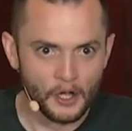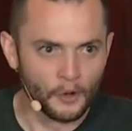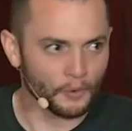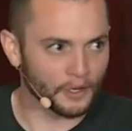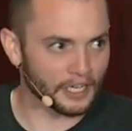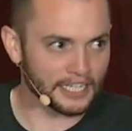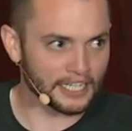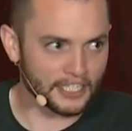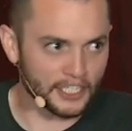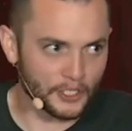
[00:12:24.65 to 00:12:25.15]

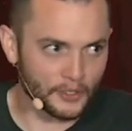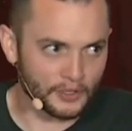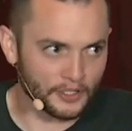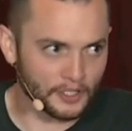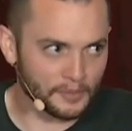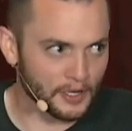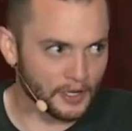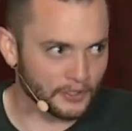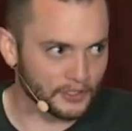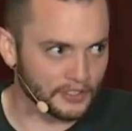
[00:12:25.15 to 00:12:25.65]
What did I just do with
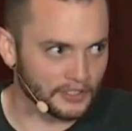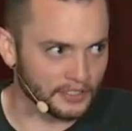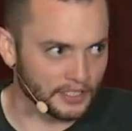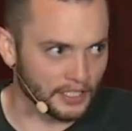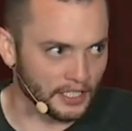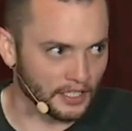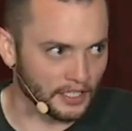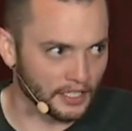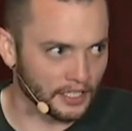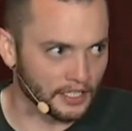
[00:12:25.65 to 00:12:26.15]
your emotions
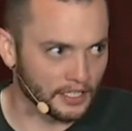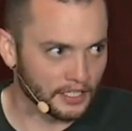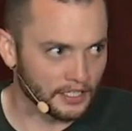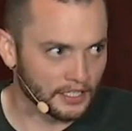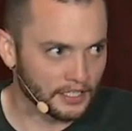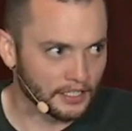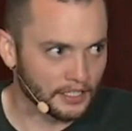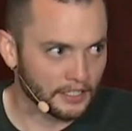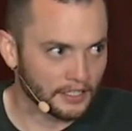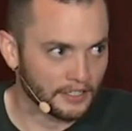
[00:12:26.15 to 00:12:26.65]
there?
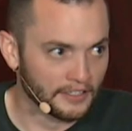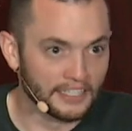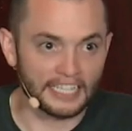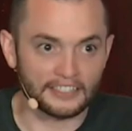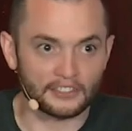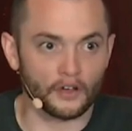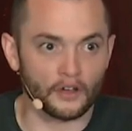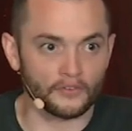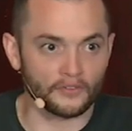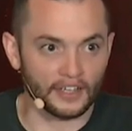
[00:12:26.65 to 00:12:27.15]

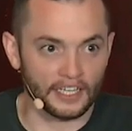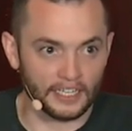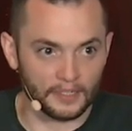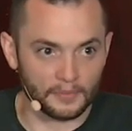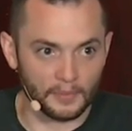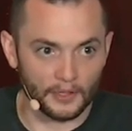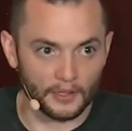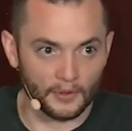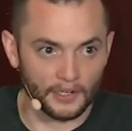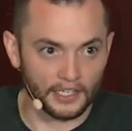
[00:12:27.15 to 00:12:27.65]
That's all fake,
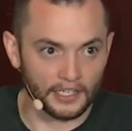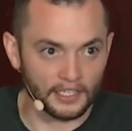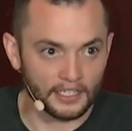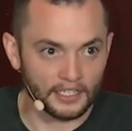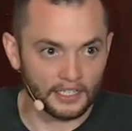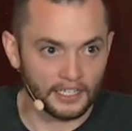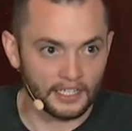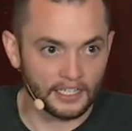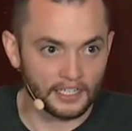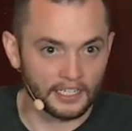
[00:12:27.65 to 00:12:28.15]
by the way.
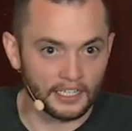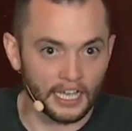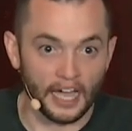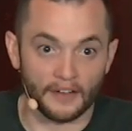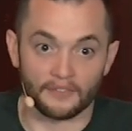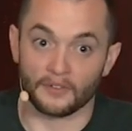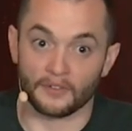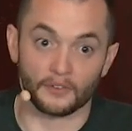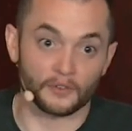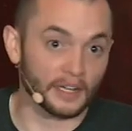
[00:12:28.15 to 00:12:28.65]

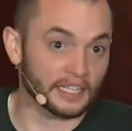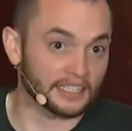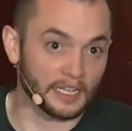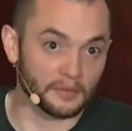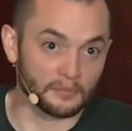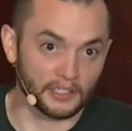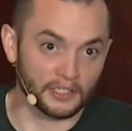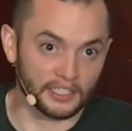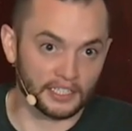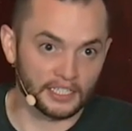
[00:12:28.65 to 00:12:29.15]
I've never read
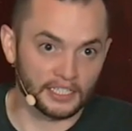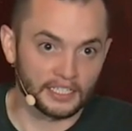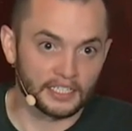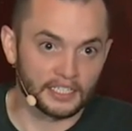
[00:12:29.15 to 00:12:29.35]
that book.